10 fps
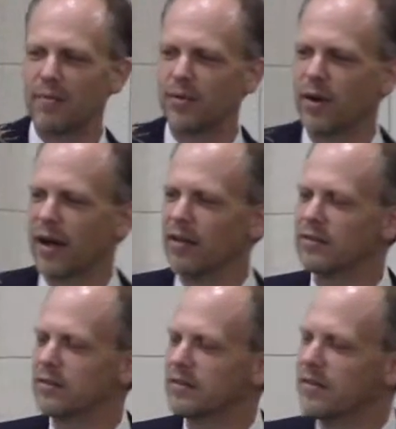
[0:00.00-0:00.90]
But what I'll
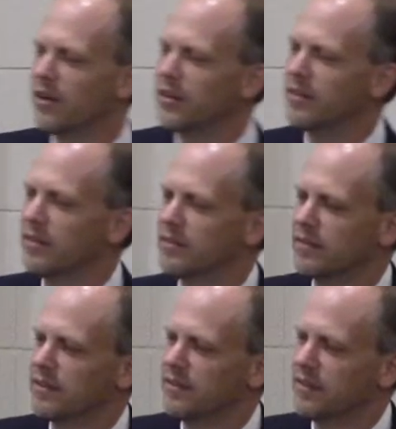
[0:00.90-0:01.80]
tell you
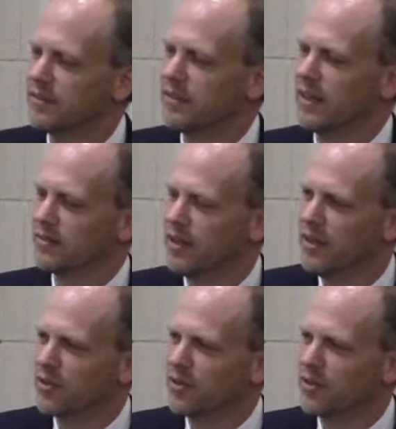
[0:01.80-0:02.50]
is this.